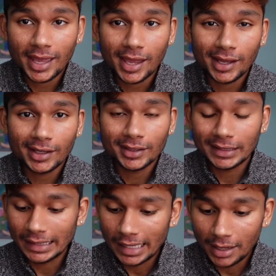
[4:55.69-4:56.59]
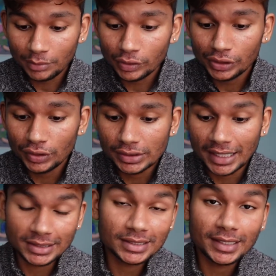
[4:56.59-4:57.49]
And I'm going to use
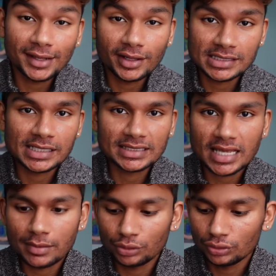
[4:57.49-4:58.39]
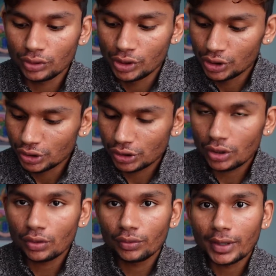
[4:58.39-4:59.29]
SNDL as an example.
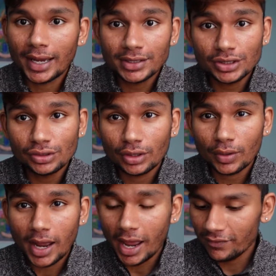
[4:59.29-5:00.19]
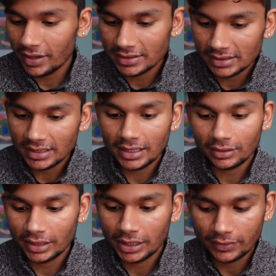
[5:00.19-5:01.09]
So as you know, I have
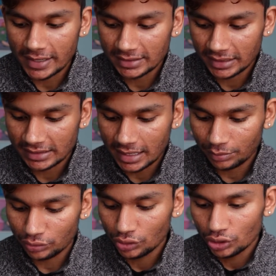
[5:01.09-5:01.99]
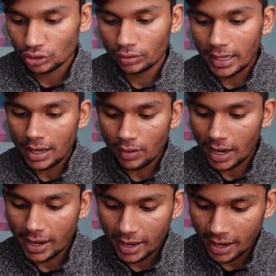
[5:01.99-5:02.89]
SNDL here as an example. So now
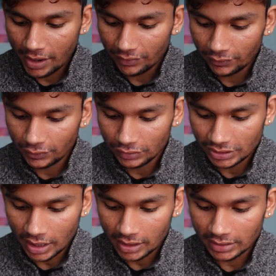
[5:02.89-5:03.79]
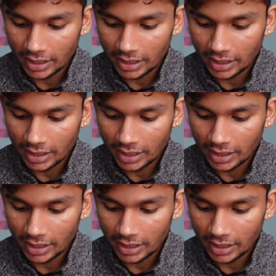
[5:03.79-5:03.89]
I have a few stocks.